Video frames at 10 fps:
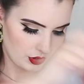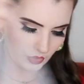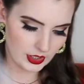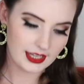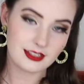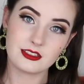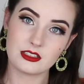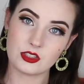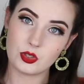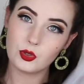You get
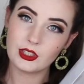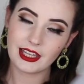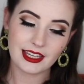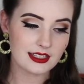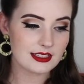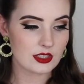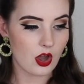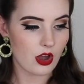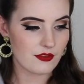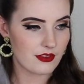2 layers
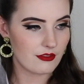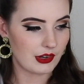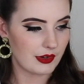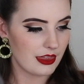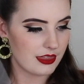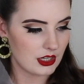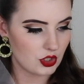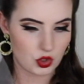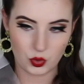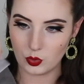of very thin
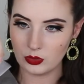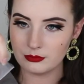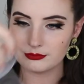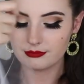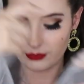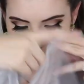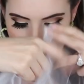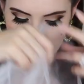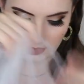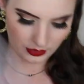tulle, which
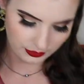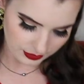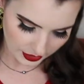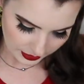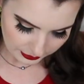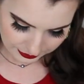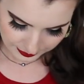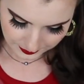is, you know, fair enough,